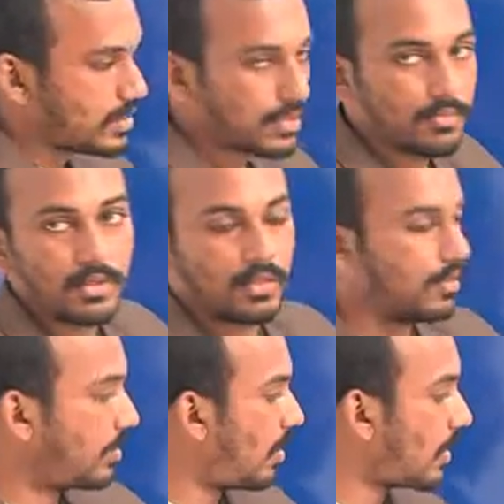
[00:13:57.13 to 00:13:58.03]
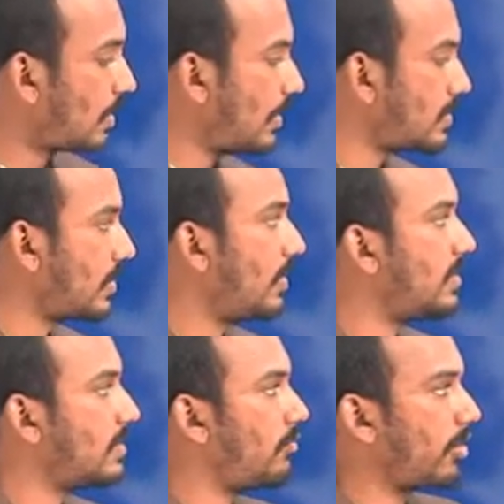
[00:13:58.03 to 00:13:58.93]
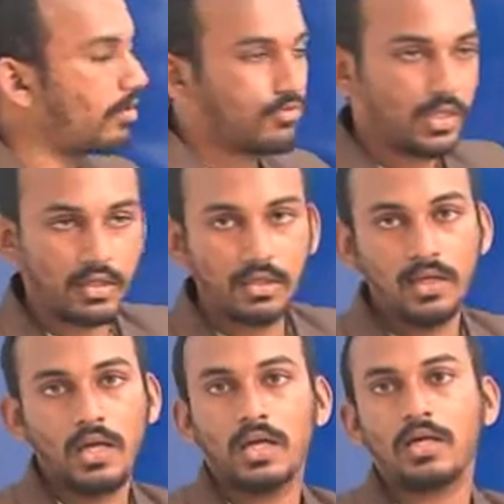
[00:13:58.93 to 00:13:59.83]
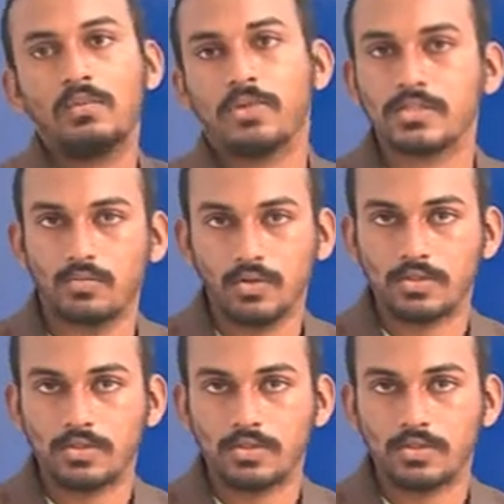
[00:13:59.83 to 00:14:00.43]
Organic soil is one of the compressible soil.